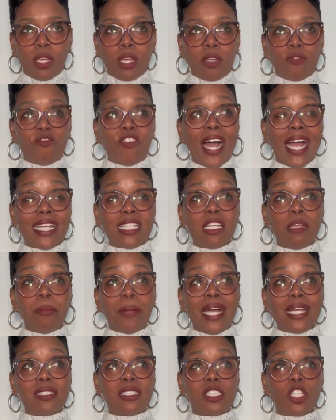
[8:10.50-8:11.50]
finding
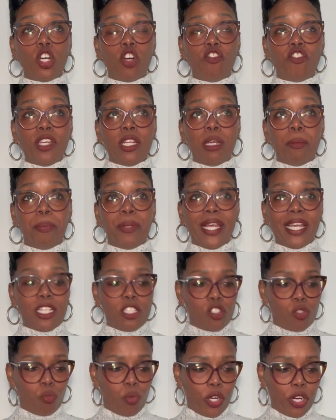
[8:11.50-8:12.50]
myself in a place
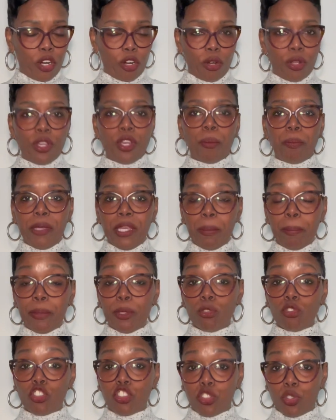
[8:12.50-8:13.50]
where
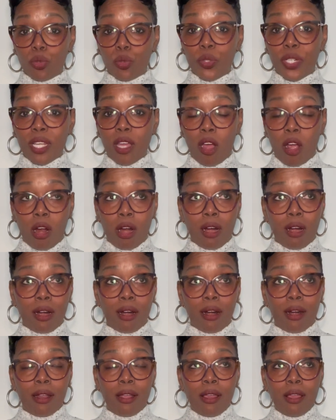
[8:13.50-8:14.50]
people truly
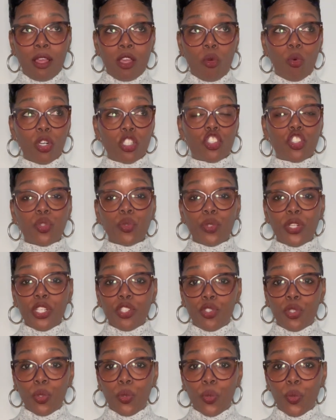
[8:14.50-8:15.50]
are or truly
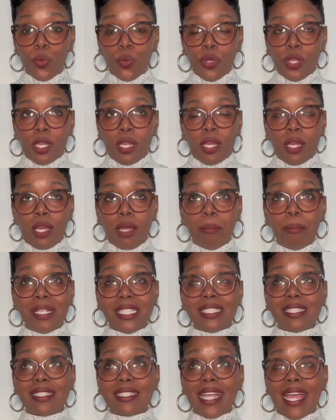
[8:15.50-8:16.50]
do
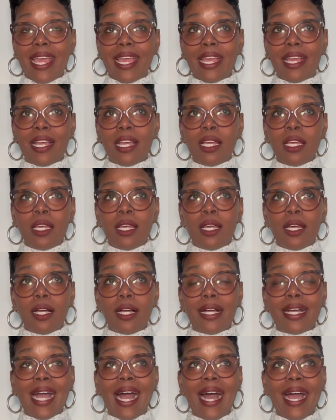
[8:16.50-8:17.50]
mistake
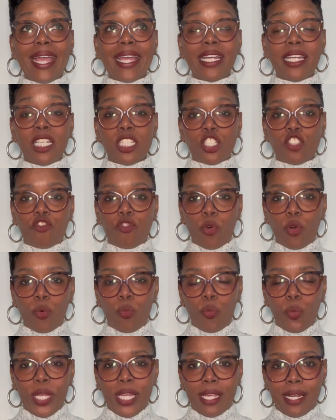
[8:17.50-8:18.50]
kindness for
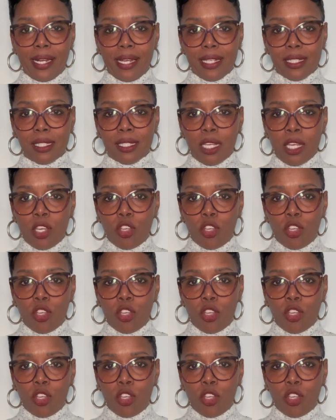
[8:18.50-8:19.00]
weakness.